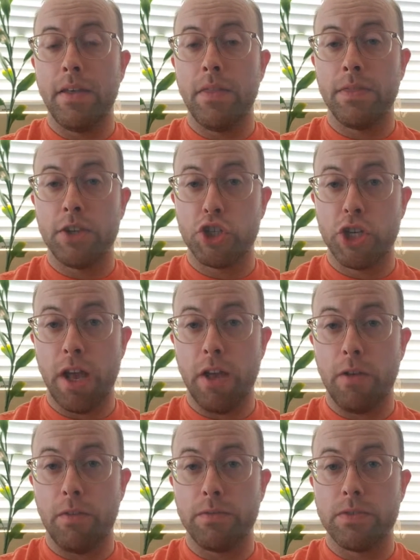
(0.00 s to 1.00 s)
the
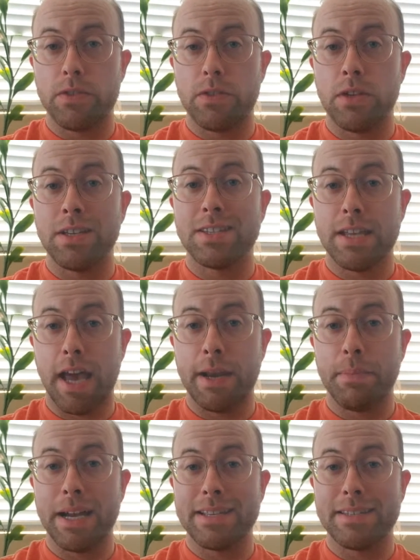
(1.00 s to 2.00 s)
shelves side
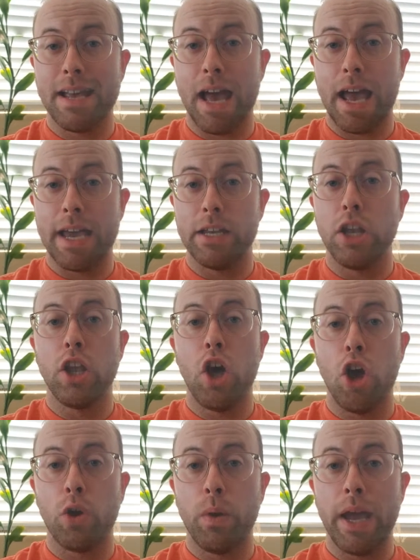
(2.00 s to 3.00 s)
by side,
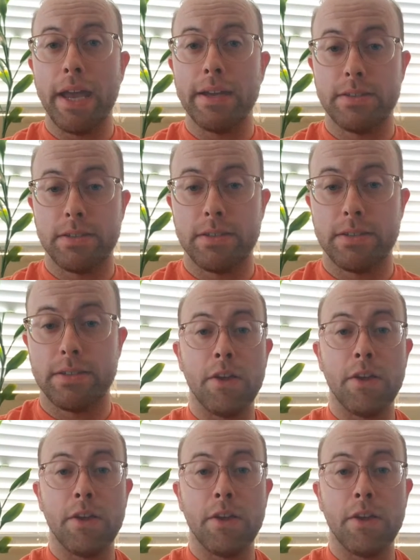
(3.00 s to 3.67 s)
long ways.